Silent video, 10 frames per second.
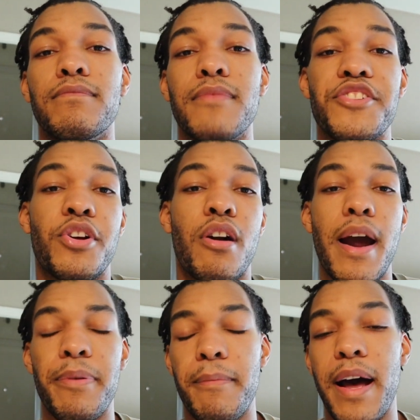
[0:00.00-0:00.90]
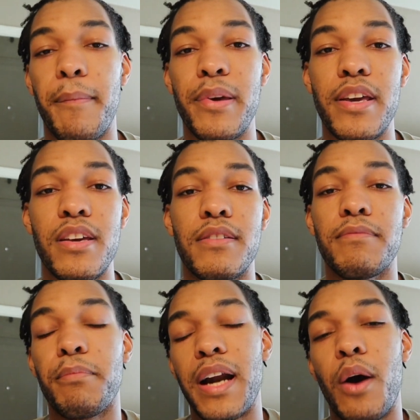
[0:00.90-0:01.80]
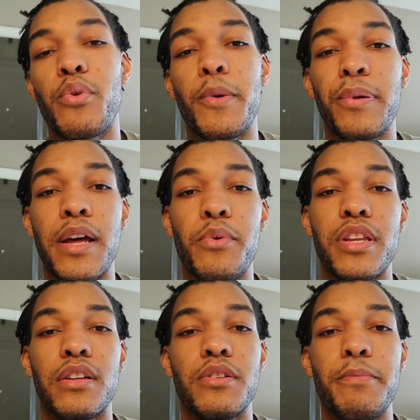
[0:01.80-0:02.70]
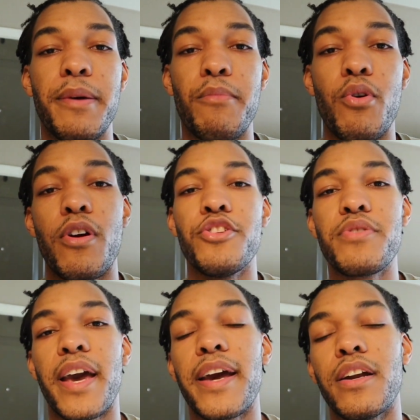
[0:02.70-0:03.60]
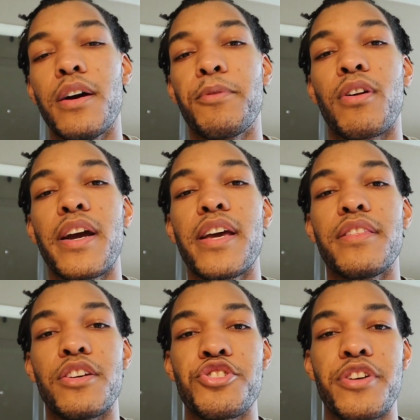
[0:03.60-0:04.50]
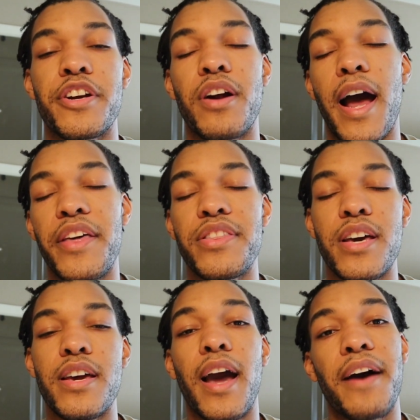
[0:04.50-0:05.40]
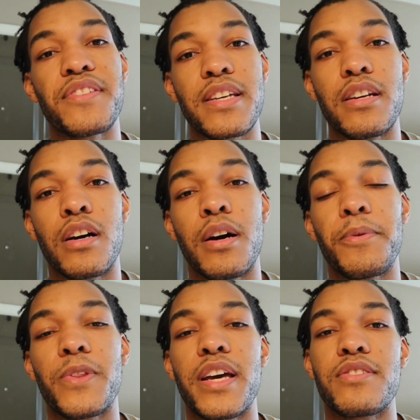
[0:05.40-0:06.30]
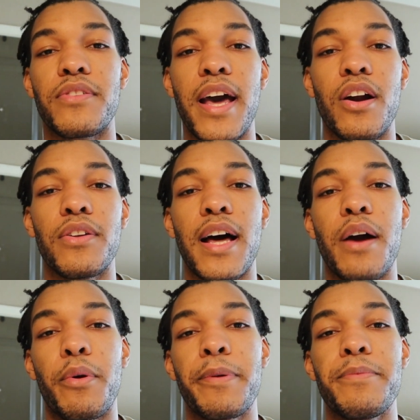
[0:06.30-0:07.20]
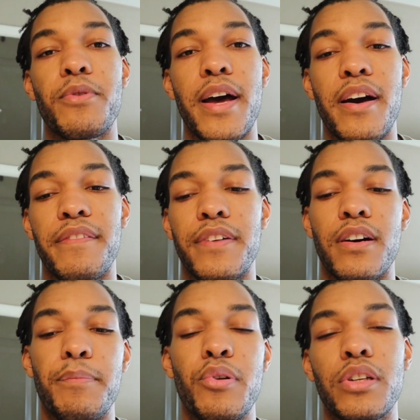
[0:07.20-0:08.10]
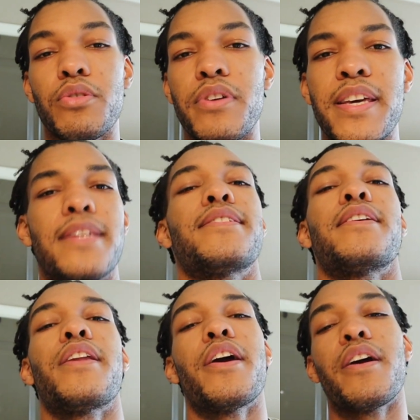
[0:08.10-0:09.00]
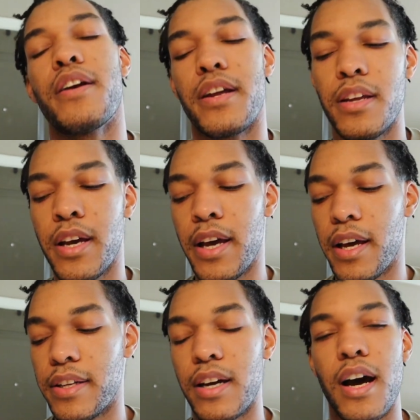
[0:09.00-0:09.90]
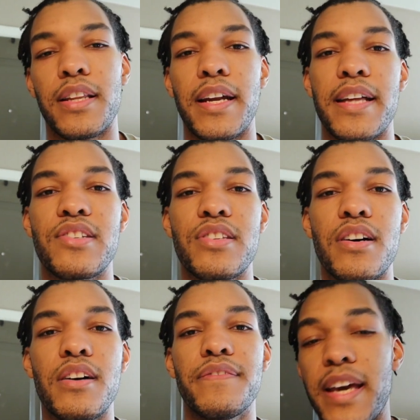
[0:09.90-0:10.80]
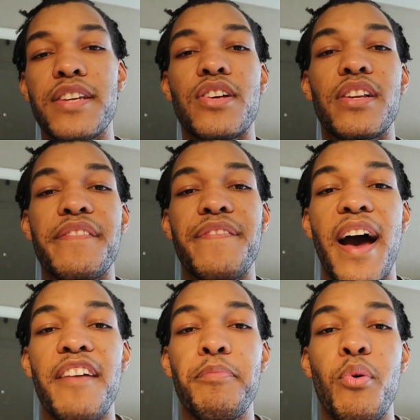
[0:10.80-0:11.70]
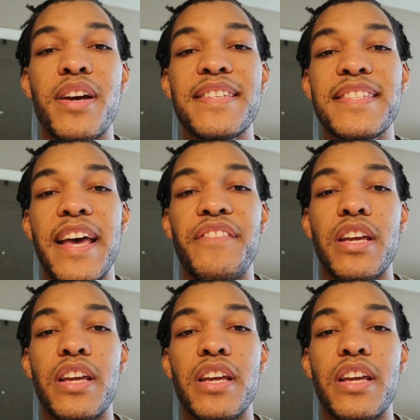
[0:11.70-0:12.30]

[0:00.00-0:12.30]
is crap in my opinion, but I will play with it a little bit more. You can upgrade the trigger, I think. I've seen a couple things on that online where people have put little kits in there and done all of that stuff. It is only 5.7